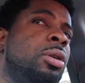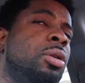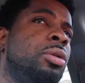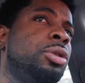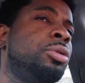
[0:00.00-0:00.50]

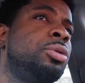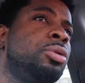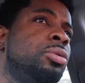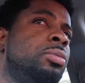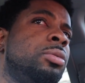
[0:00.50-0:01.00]
on
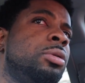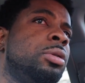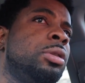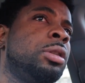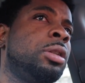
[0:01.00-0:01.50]
YouTube.
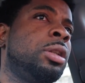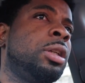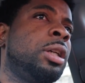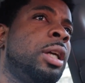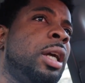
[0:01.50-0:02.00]

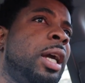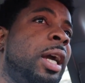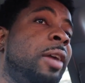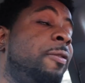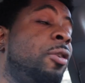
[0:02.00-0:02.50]

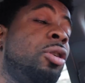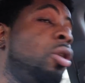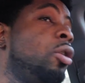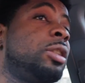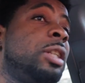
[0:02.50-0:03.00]
And for a
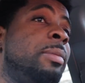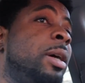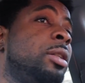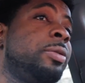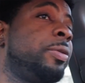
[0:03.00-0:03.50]
long time,
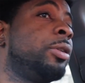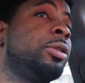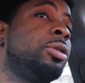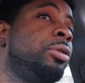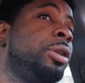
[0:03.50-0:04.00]
I just felt
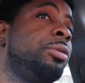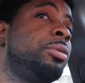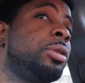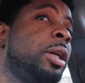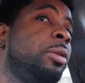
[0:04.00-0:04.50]
as though he
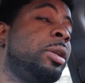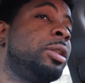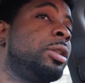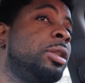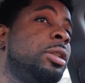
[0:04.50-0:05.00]
was like
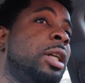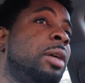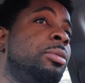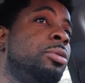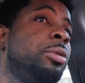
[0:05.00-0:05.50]
wasting his
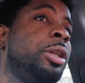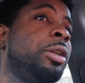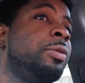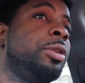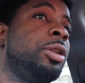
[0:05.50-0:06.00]
time doing
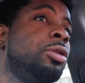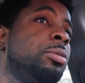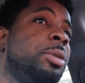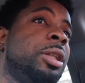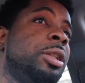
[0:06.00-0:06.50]
hair videos
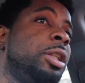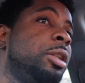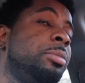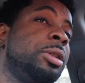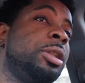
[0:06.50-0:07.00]
because he
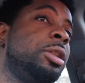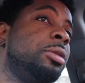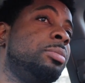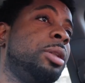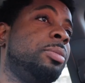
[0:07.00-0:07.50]
could be
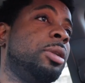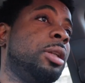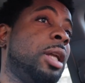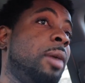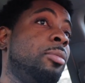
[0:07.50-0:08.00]
teaching people a
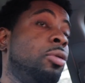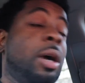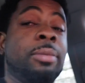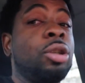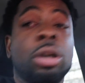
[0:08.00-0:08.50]
lot more.
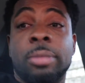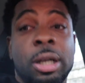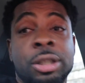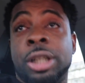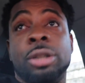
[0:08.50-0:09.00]
I'm talking
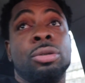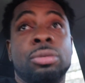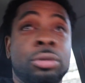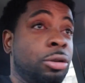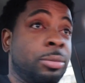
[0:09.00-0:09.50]
about J. Lou.
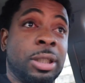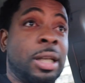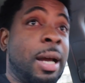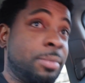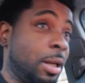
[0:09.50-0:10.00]
You know what I'm
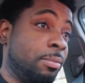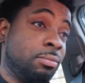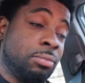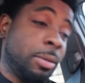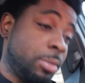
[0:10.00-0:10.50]
saying? I'm
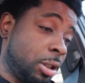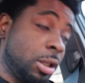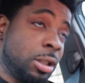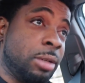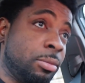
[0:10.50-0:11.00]
gonna say
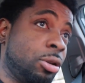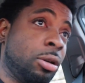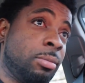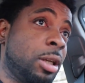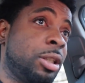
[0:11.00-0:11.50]
his name. I'm
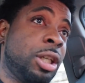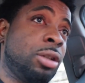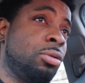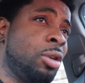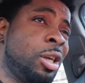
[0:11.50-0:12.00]
talking about J.
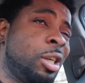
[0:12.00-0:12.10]
Lou.